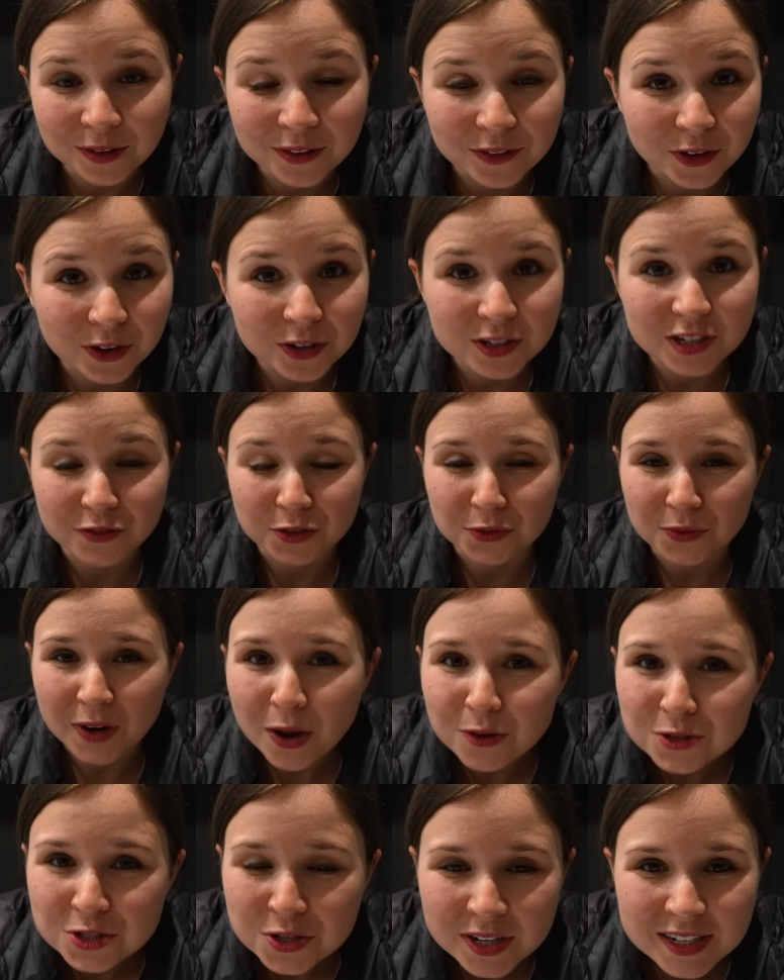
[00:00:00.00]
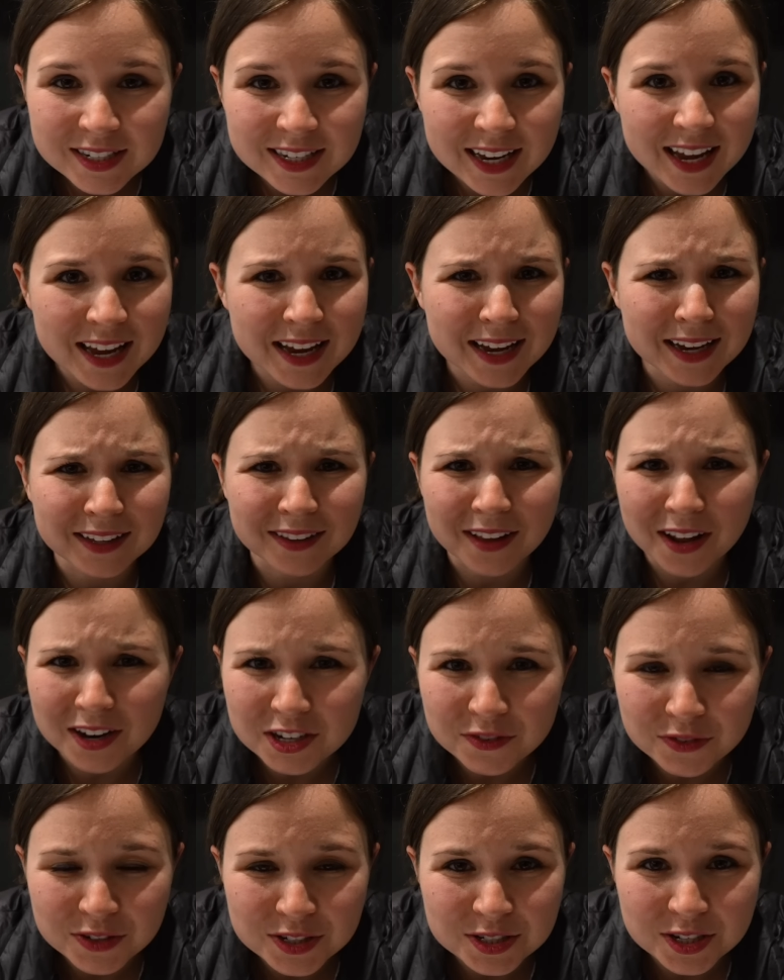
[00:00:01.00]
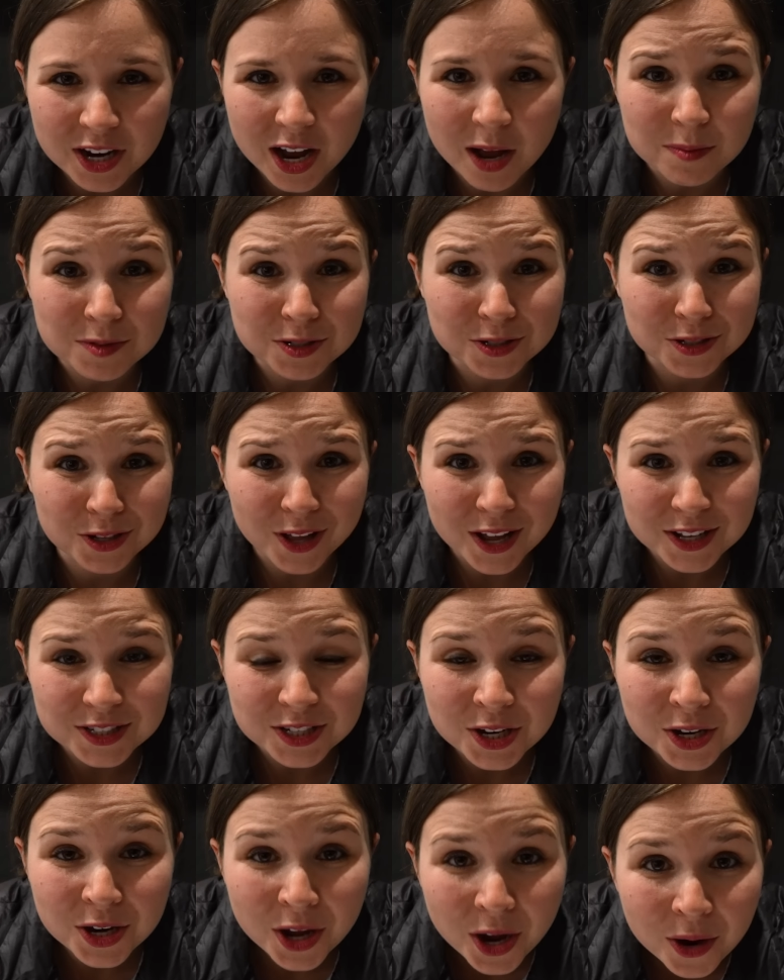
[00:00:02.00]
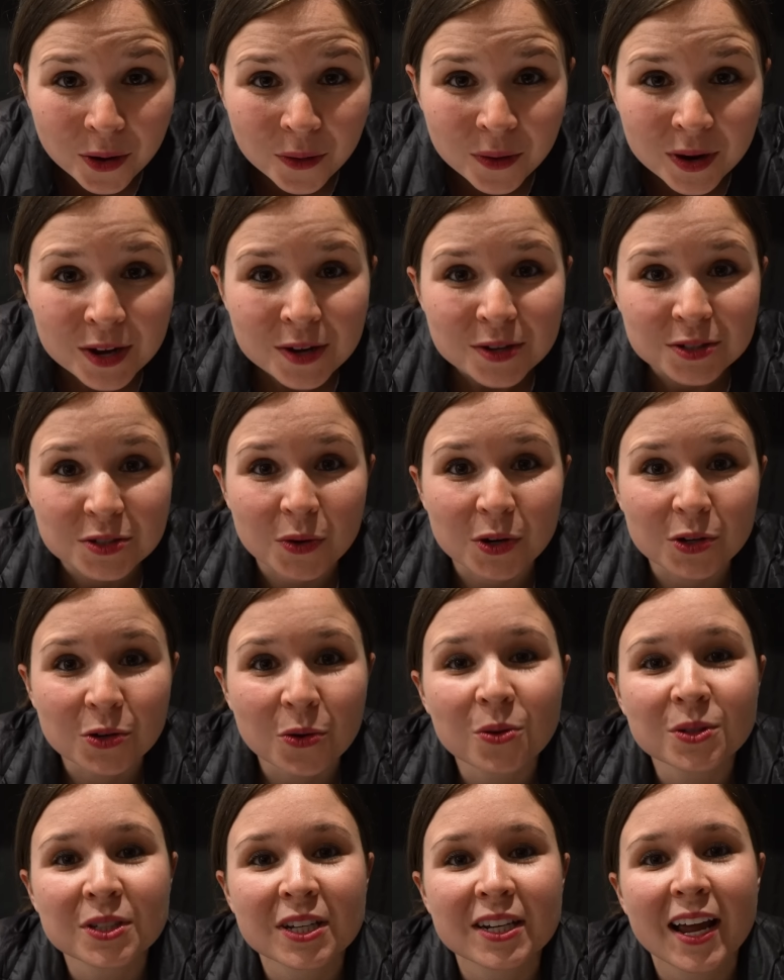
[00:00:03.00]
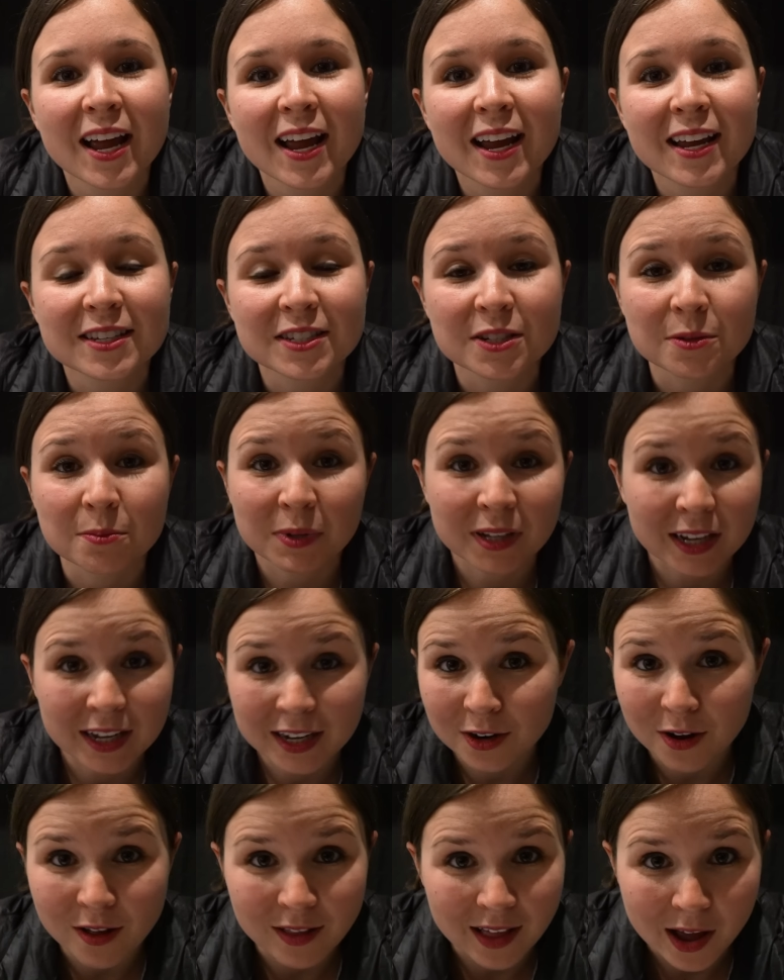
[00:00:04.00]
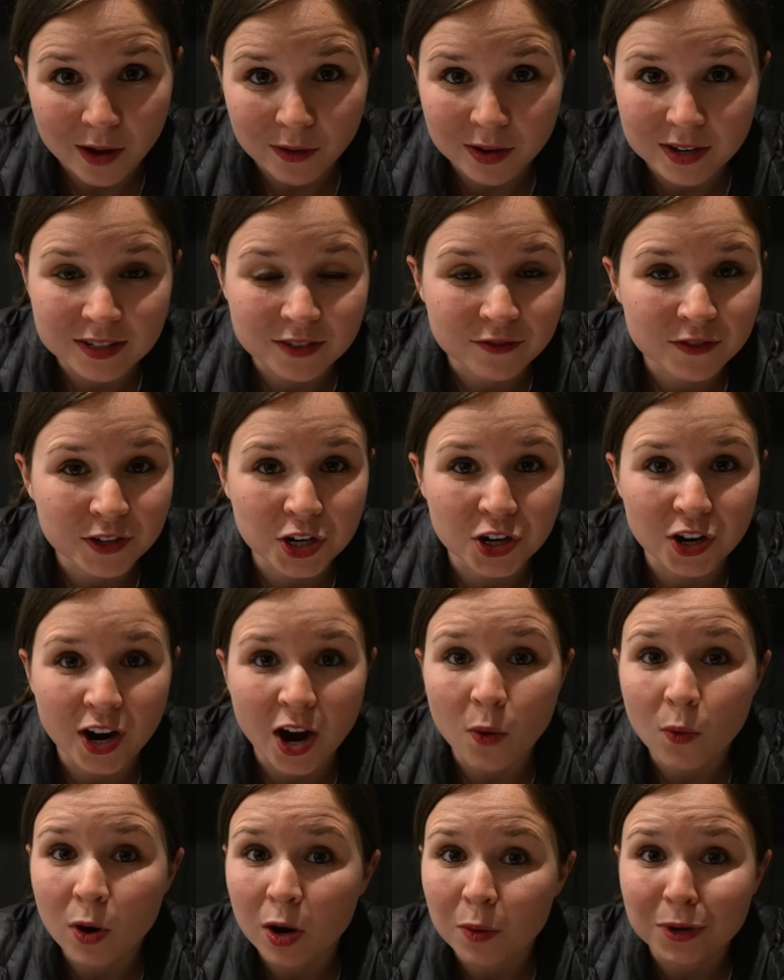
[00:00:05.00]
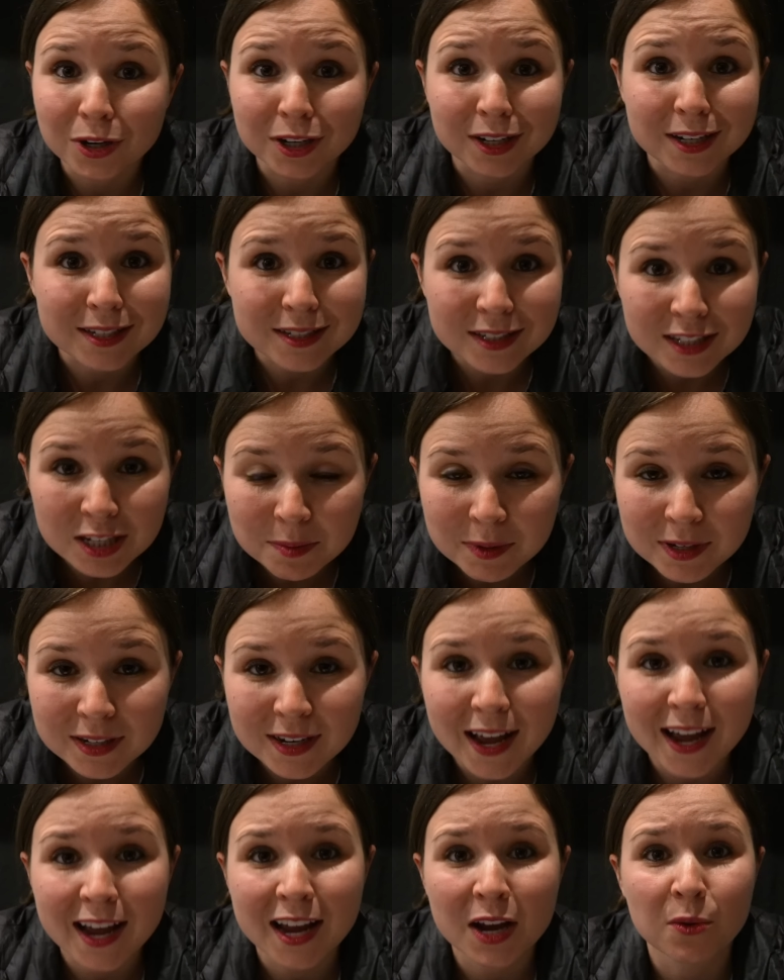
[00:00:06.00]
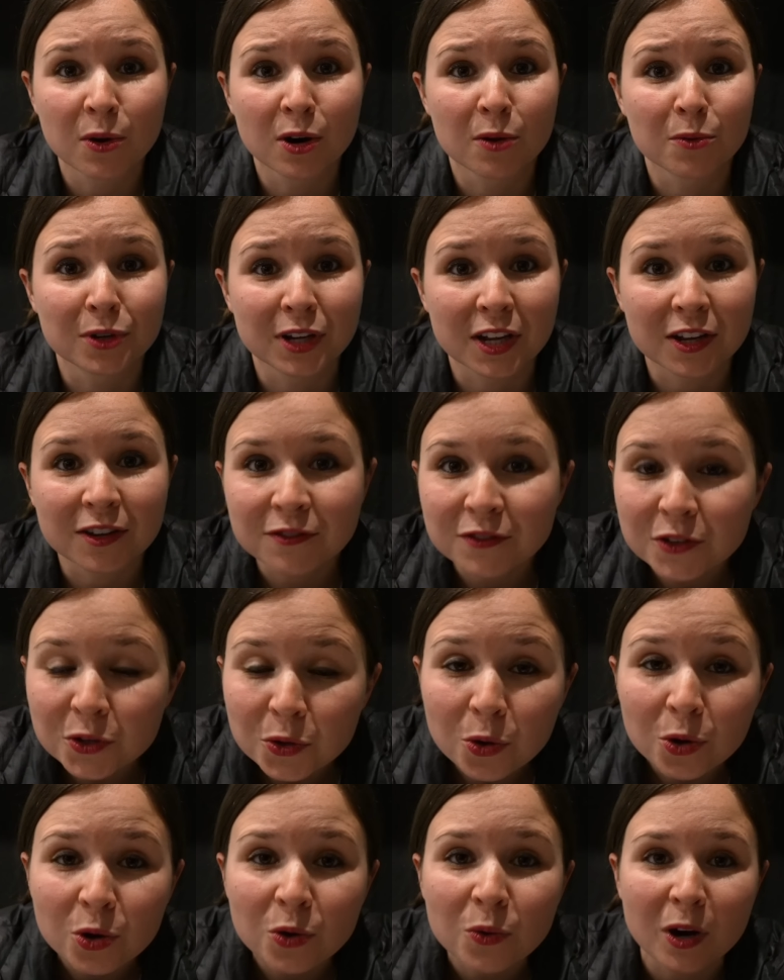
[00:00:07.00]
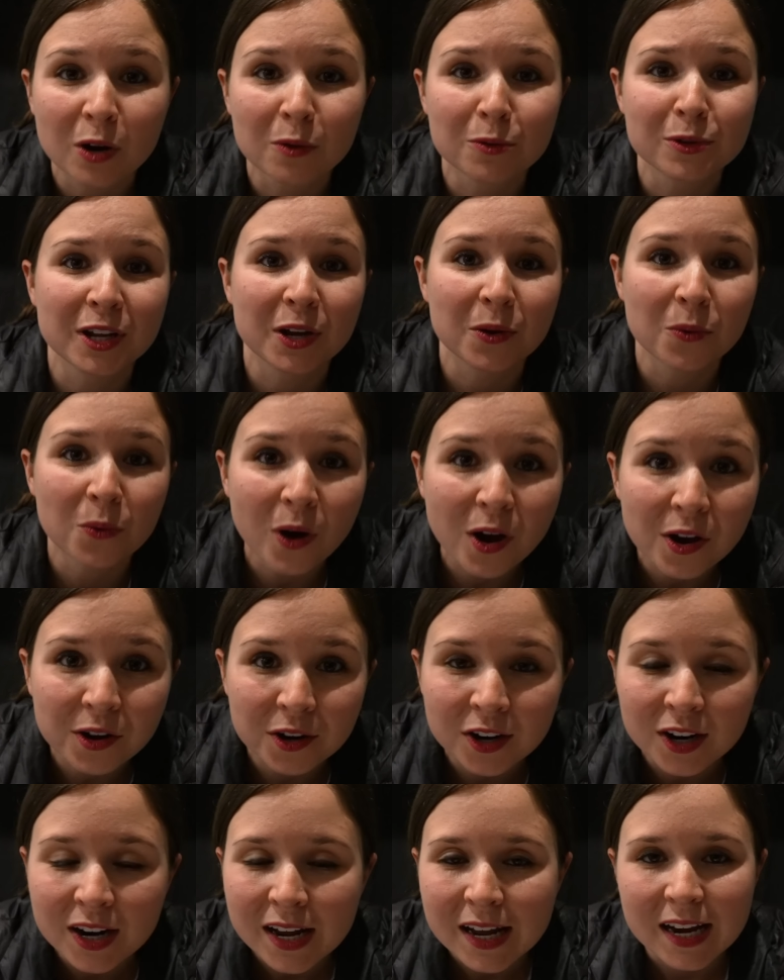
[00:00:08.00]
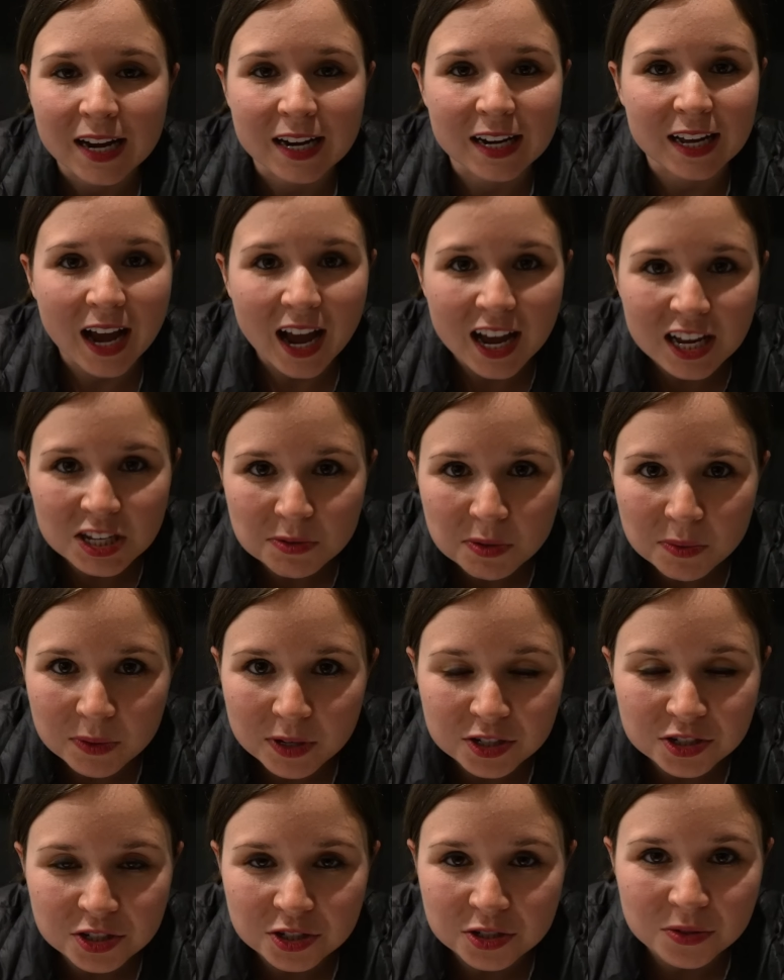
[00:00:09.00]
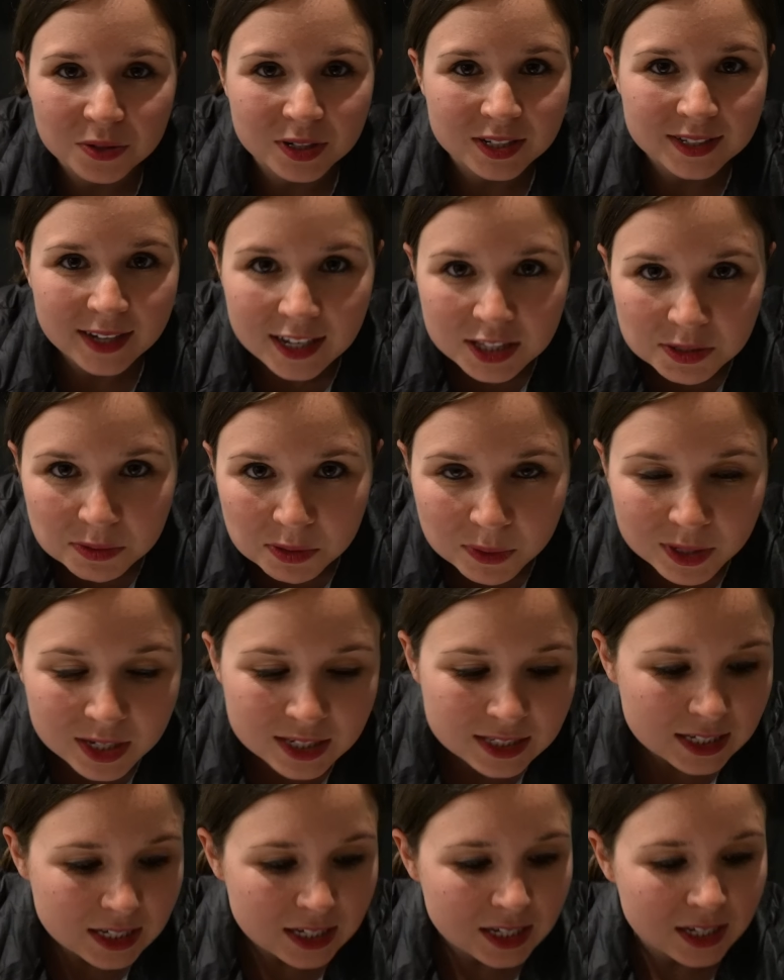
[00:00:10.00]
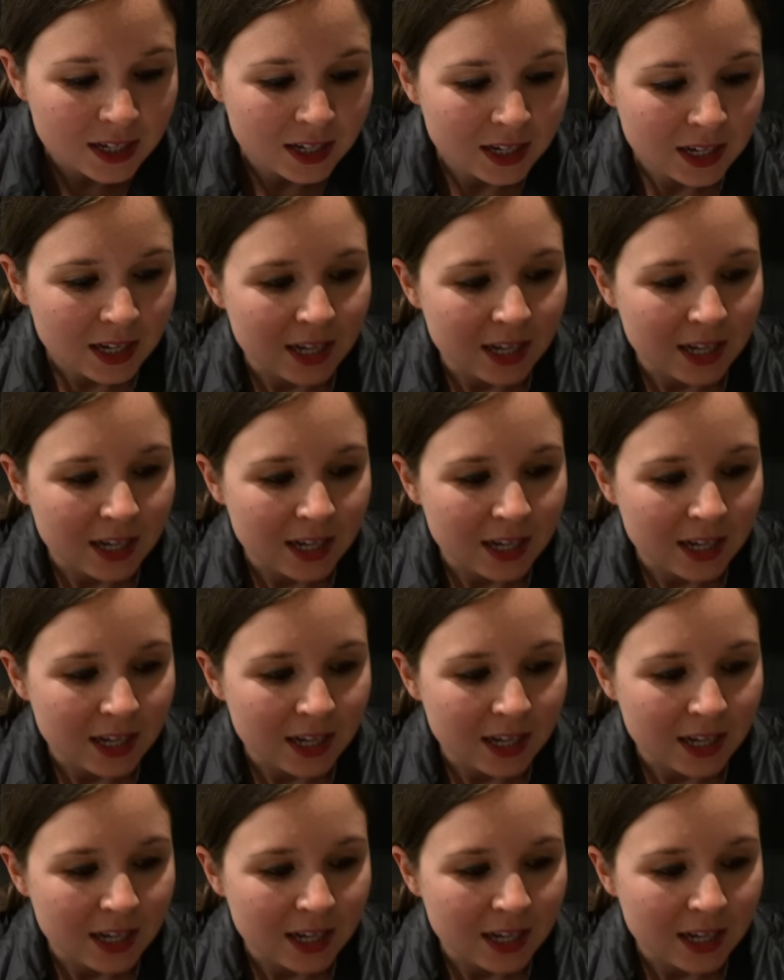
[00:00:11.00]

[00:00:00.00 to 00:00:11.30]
There are different routes you can take, a lot of different stops, there's a lot to know, so our goal today is to plan it all out and to figure out where we're going to sleep at night, where we'll get fuel, where we'll get water, any hikes we want to do or sights we want to see.